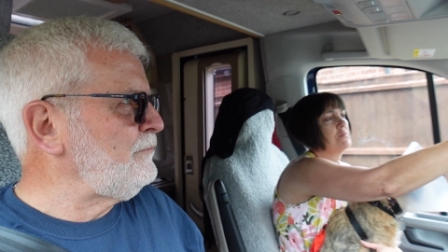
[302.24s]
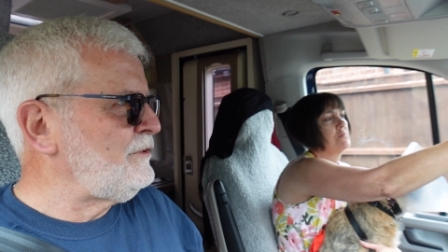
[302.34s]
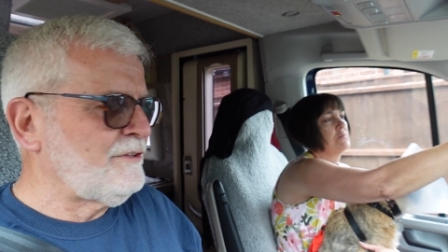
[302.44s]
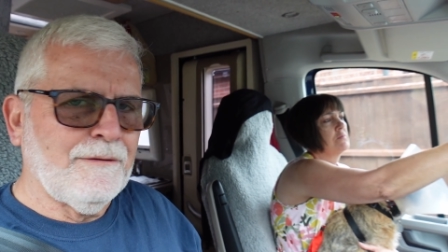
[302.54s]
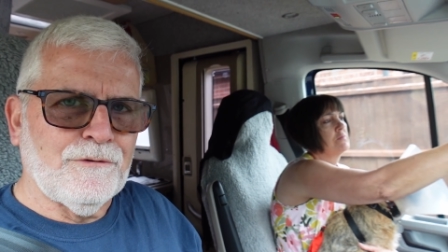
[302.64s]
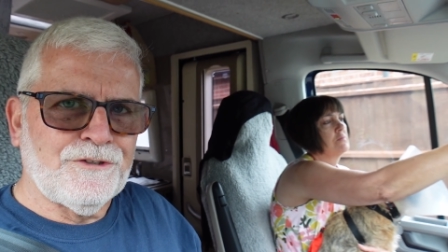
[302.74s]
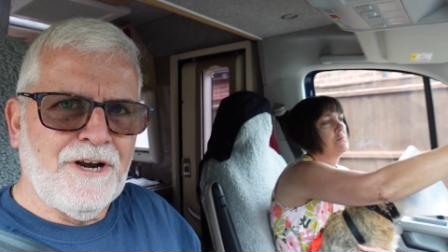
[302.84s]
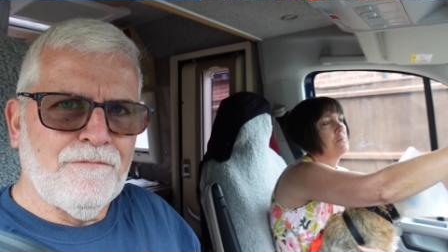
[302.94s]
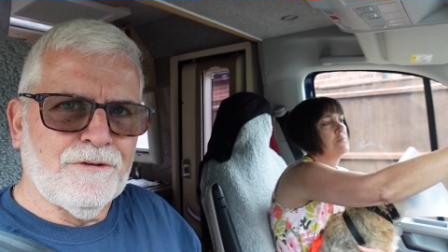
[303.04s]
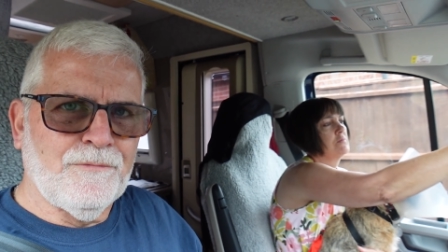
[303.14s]
she's able to
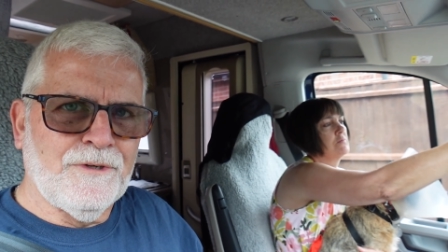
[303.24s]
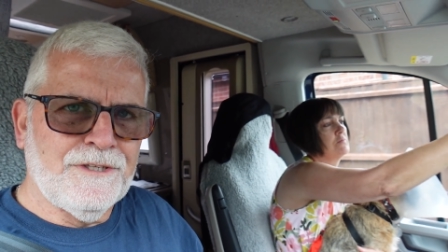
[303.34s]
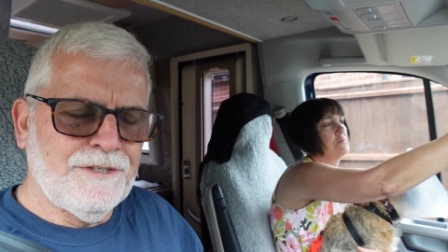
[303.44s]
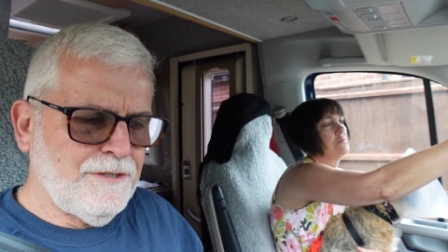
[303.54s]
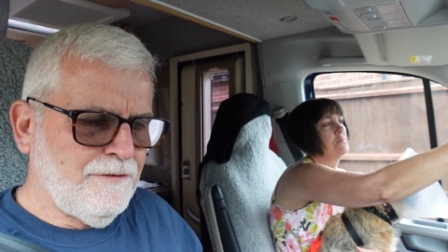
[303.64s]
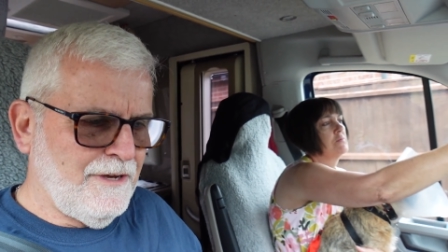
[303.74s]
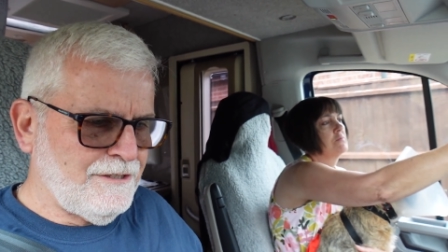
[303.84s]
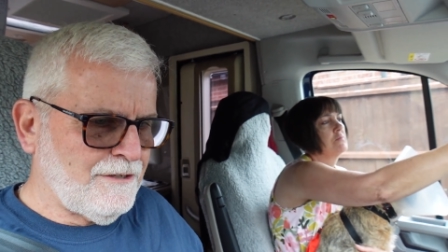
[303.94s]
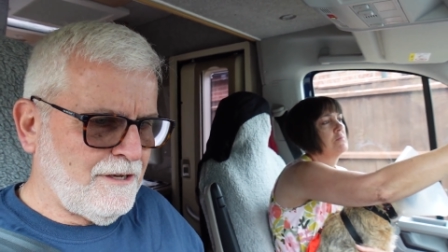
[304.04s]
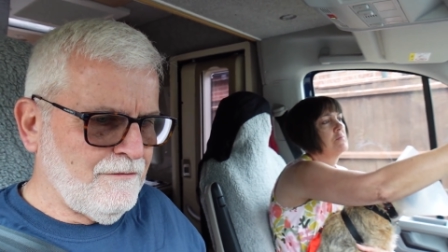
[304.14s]
travel with us. The
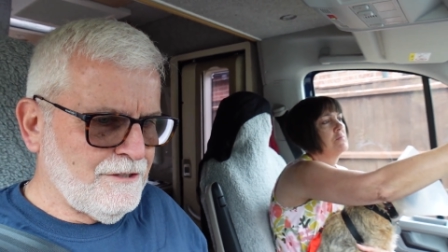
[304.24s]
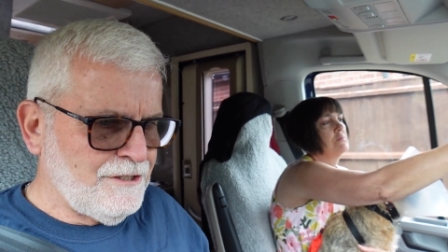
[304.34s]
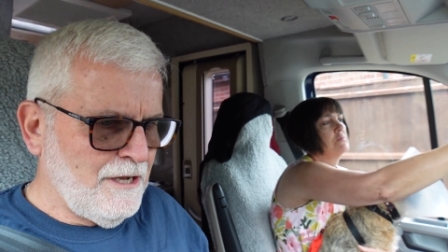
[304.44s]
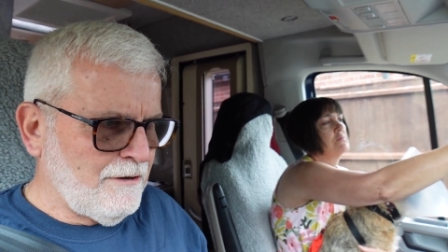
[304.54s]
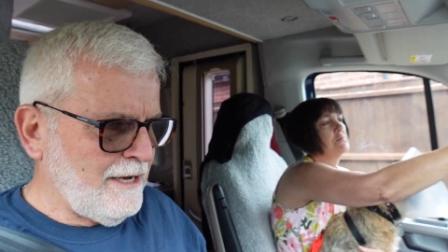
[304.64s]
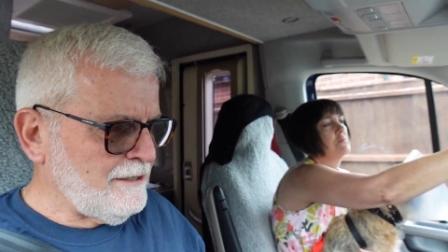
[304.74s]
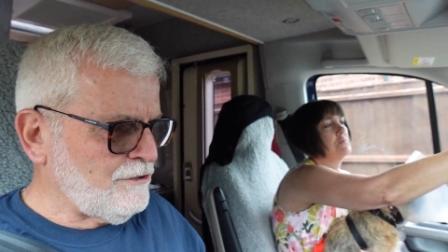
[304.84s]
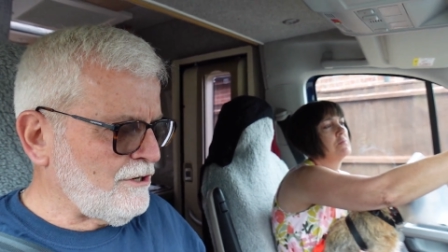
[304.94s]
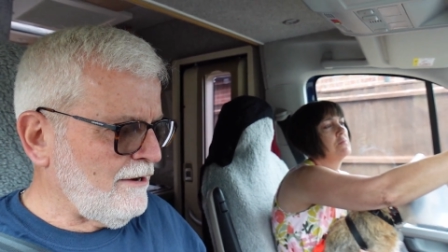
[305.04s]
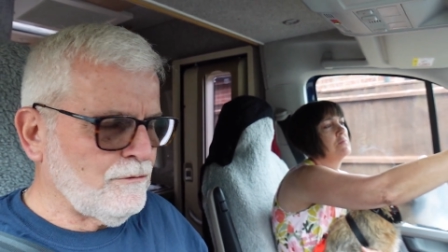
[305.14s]
vets have given us the okay to
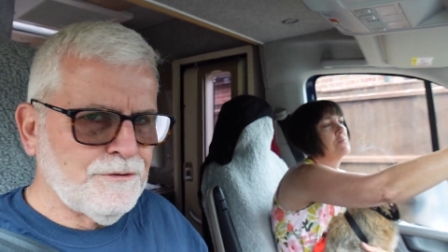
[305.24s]
travel,